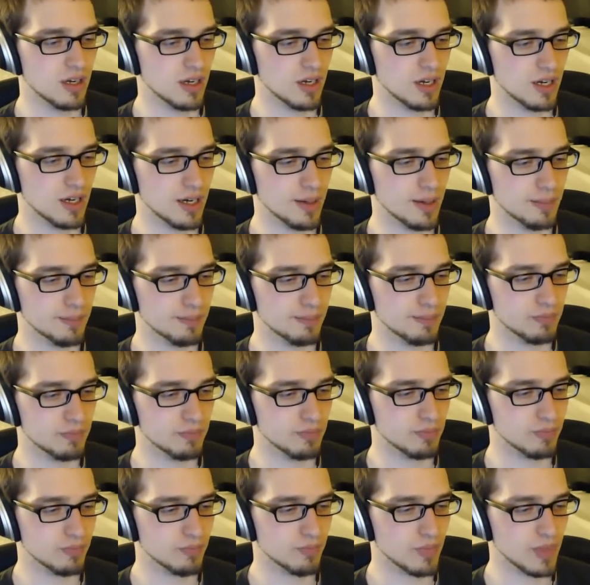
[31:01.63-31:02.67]
wow.
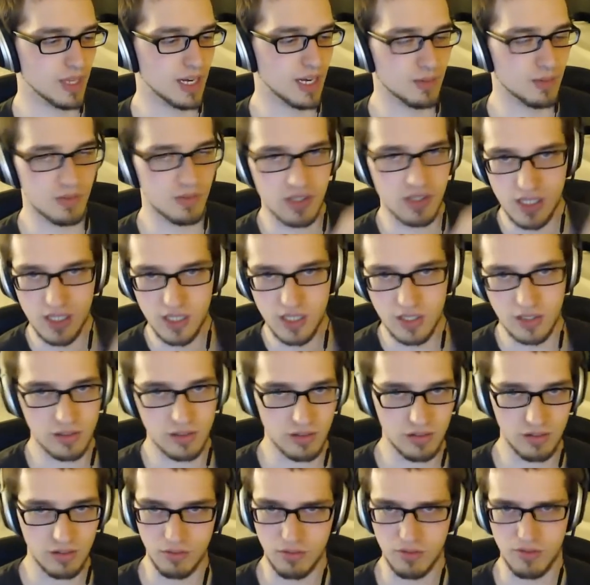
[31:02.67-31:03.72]
And I'm
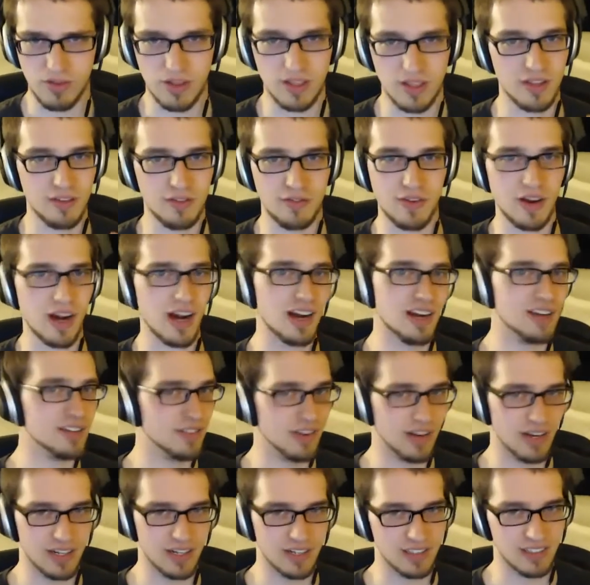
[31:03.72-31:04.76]
still in the very,
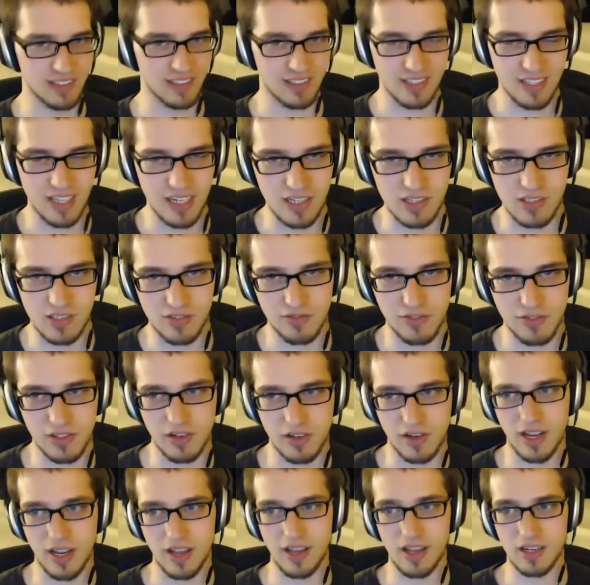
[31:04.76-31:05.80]
very early stages of
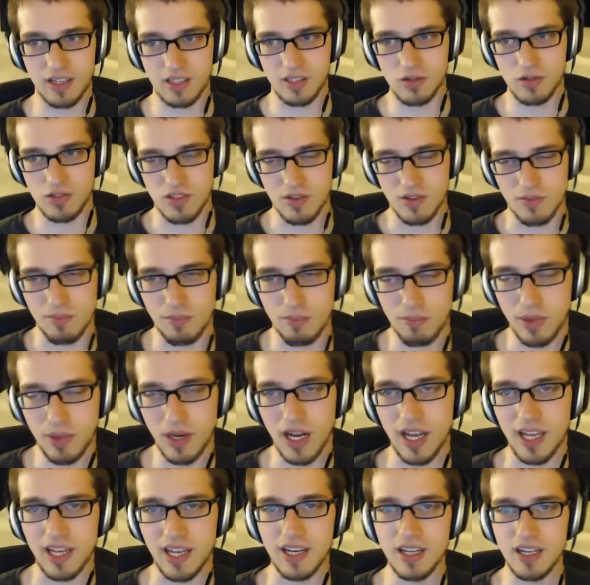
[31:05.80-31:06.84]
figuring out how to use it.
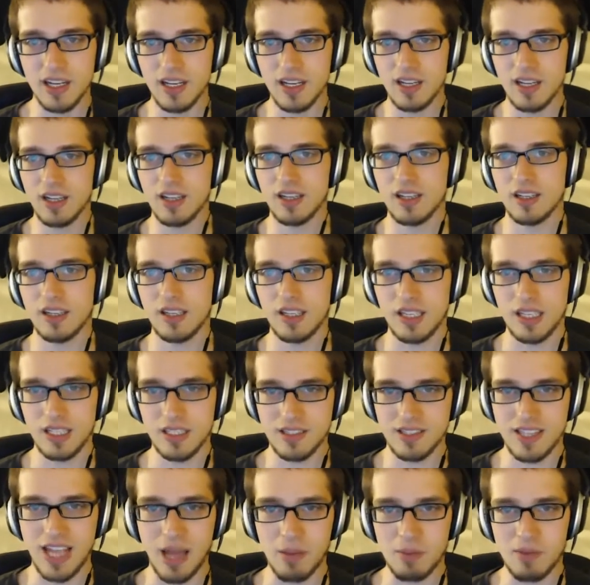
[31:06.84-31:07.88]
But
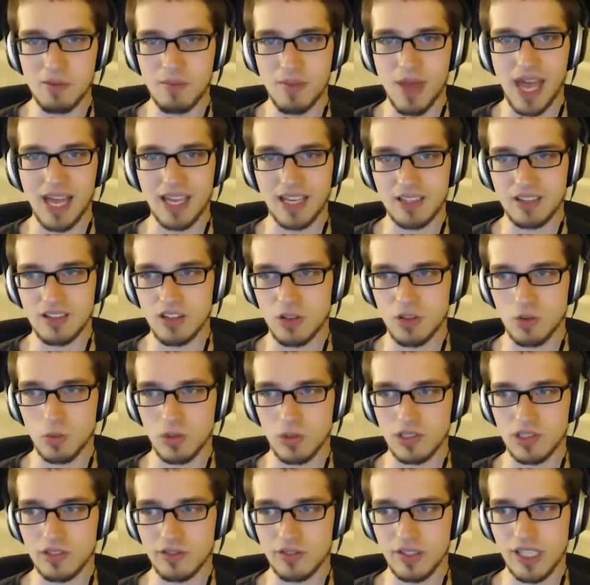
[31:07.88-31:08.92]
it's got me back into the
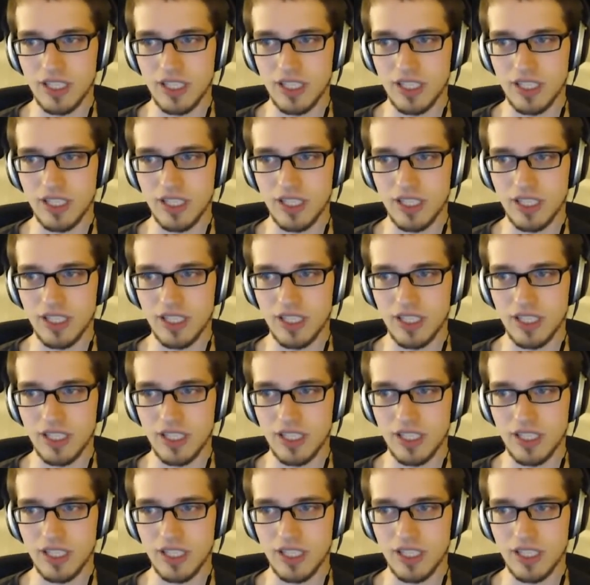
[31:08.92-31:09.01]
world of